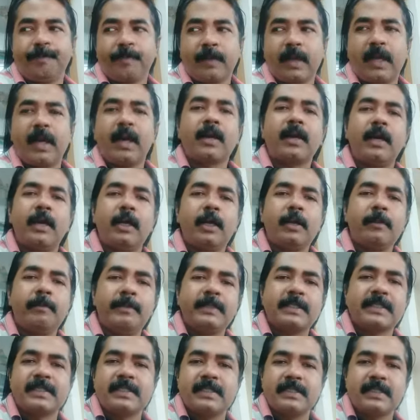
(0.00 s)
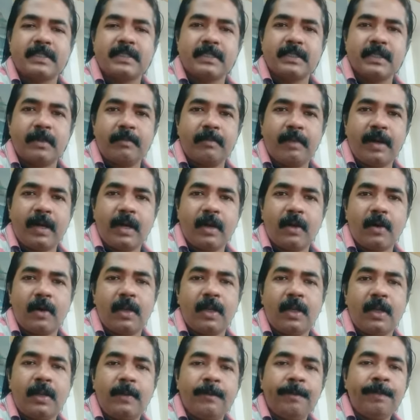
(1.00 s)
occult mysticism and
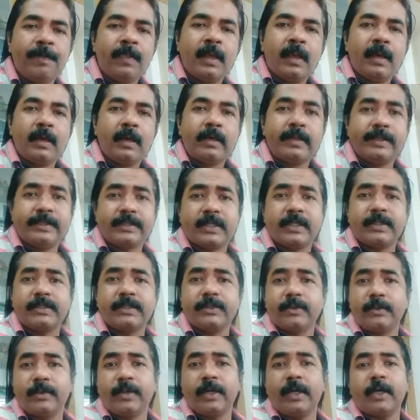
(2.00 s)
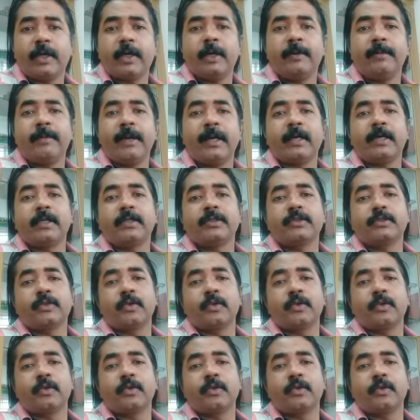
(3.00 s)
all, research oriented matters.